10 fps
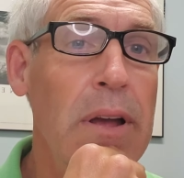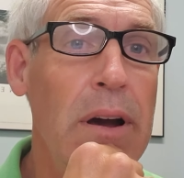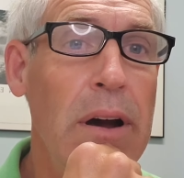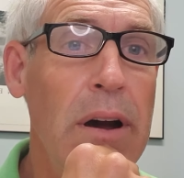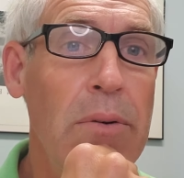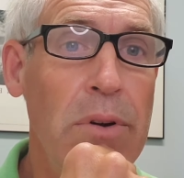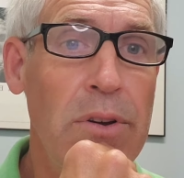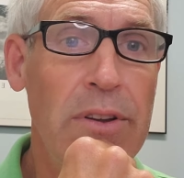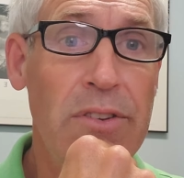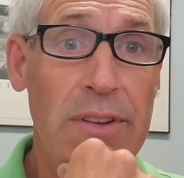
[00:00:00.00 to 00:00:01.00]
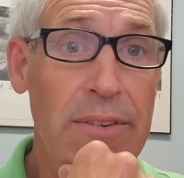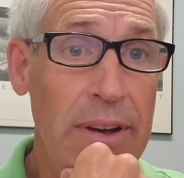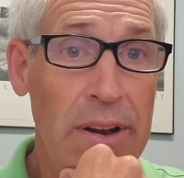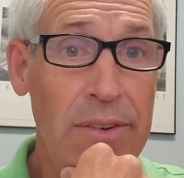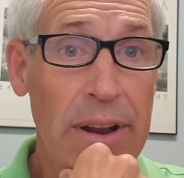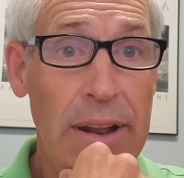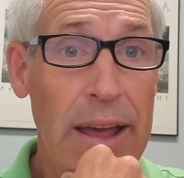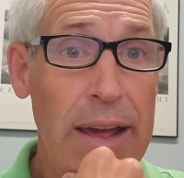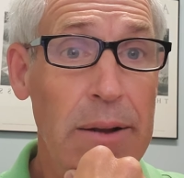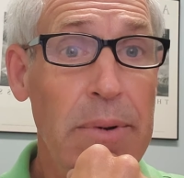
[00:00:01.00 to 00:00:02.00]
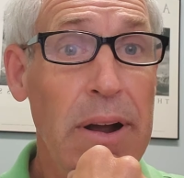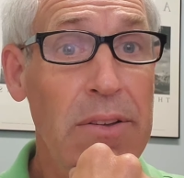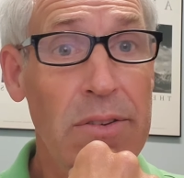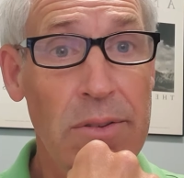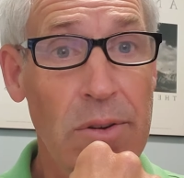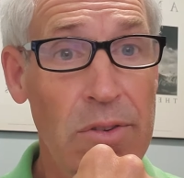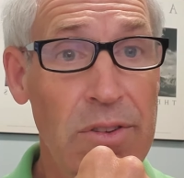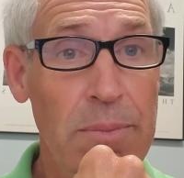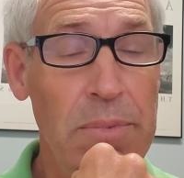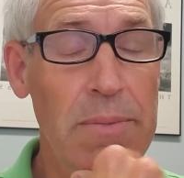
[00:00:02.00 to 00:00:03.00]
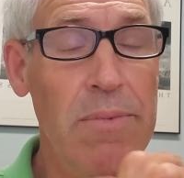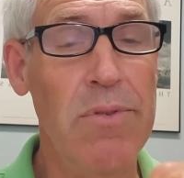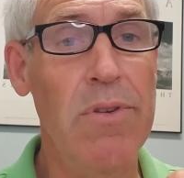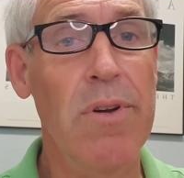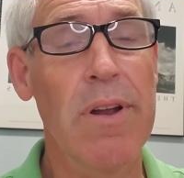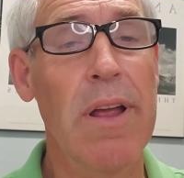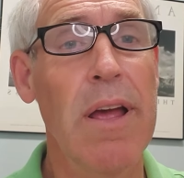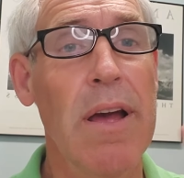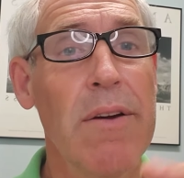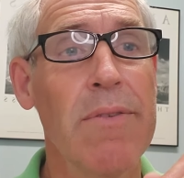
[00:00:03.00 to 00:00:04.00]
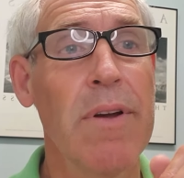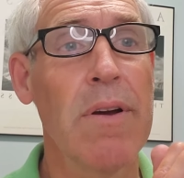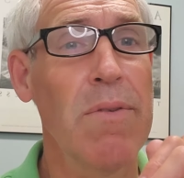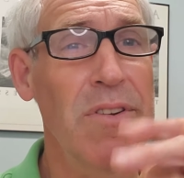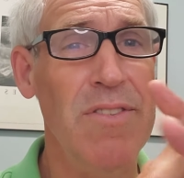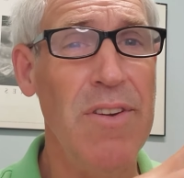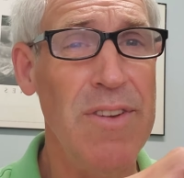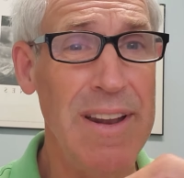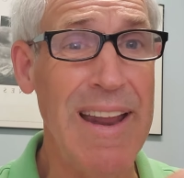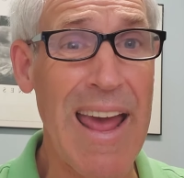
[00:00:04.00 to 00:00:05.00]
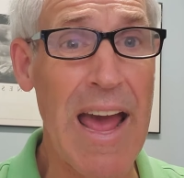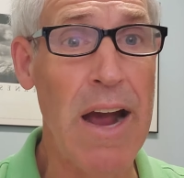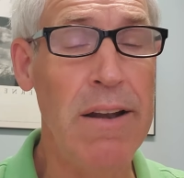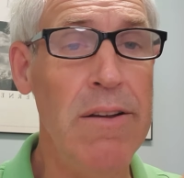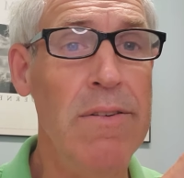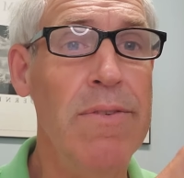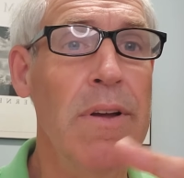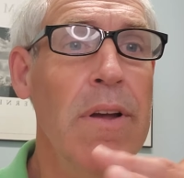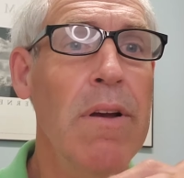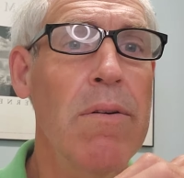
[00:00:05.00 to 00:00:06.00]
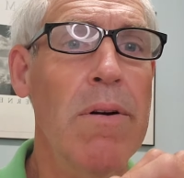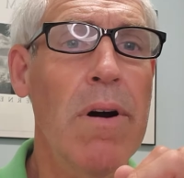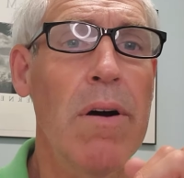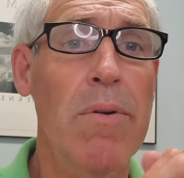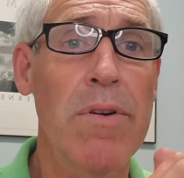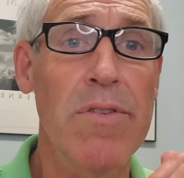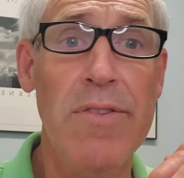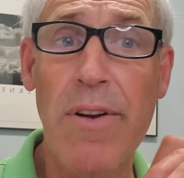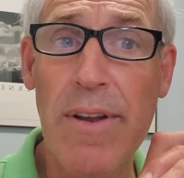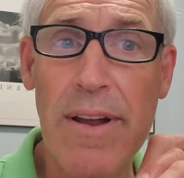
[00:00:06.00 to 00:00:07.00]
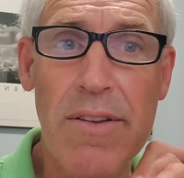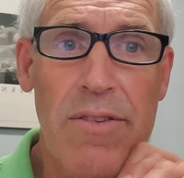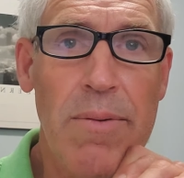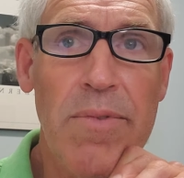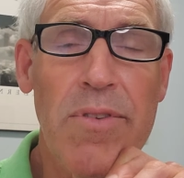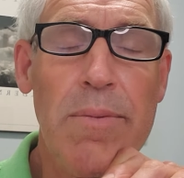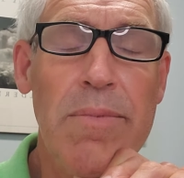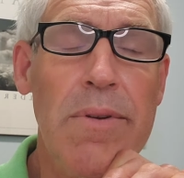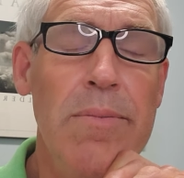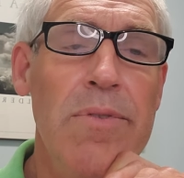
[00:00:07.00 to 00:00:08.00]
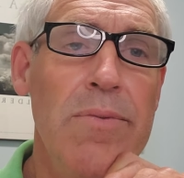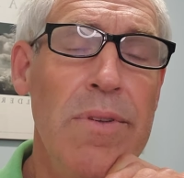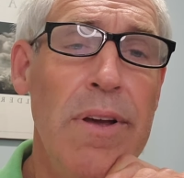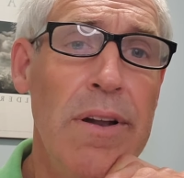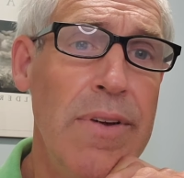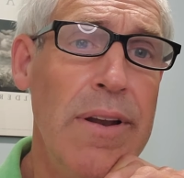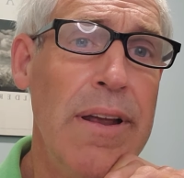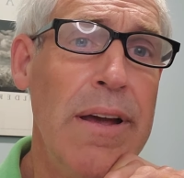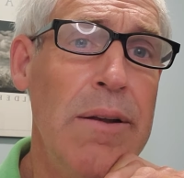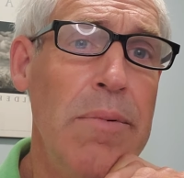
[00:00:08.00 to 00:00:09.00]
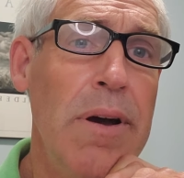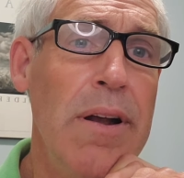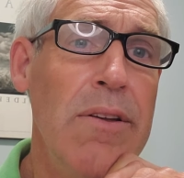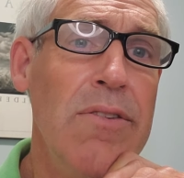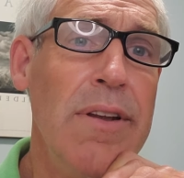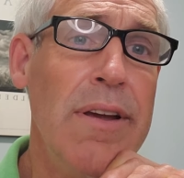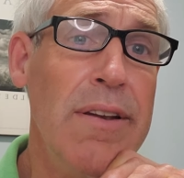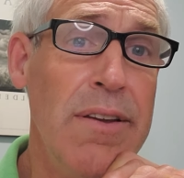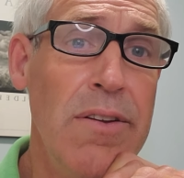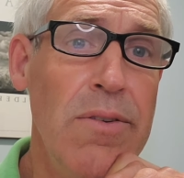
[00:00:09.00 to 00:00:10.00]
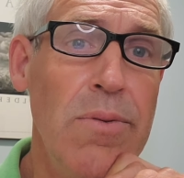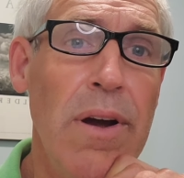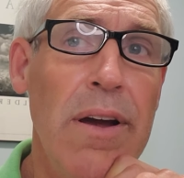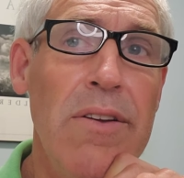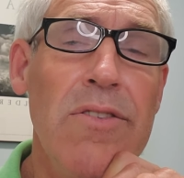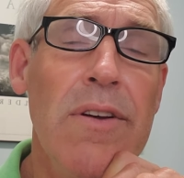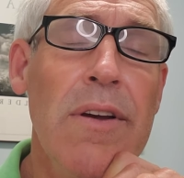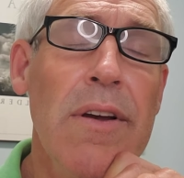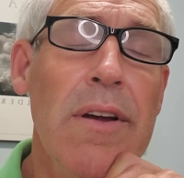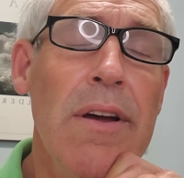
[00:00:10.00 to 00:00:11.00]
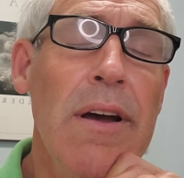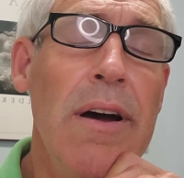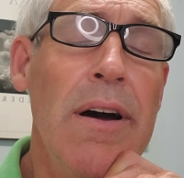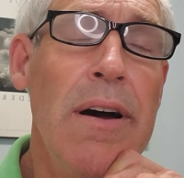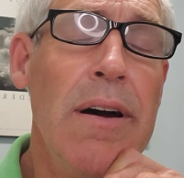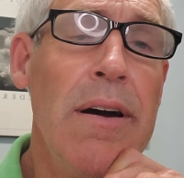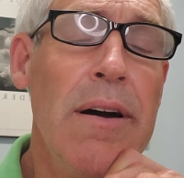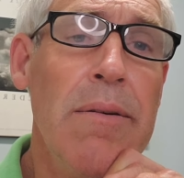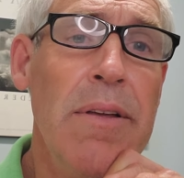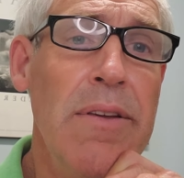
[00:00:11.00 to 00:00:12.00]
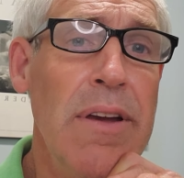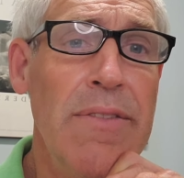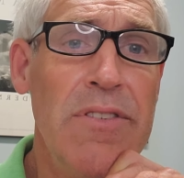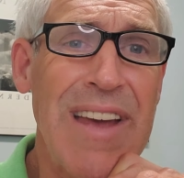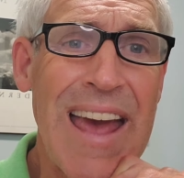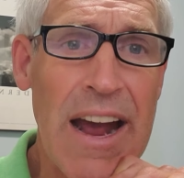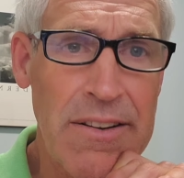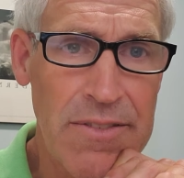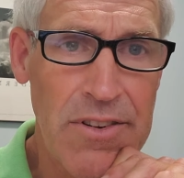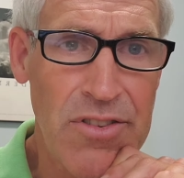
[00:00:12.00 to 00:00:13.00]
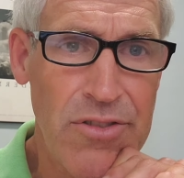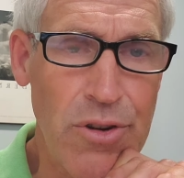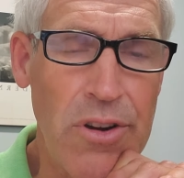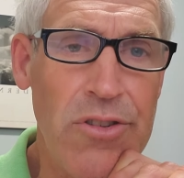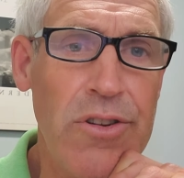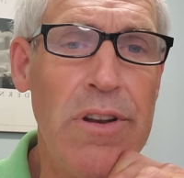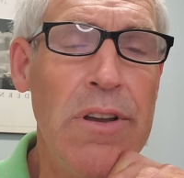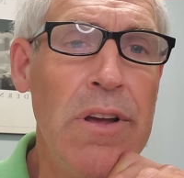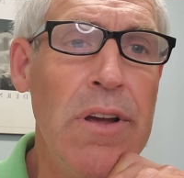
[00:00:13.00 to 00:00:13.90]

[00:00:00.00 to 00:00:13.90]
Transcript: where you can just have elevated antibodies, no symptoms. You can have where it starts getting active, where you're starting to get some symptoms with elevated antibodies and they continue to rise. And then you have this active destruction,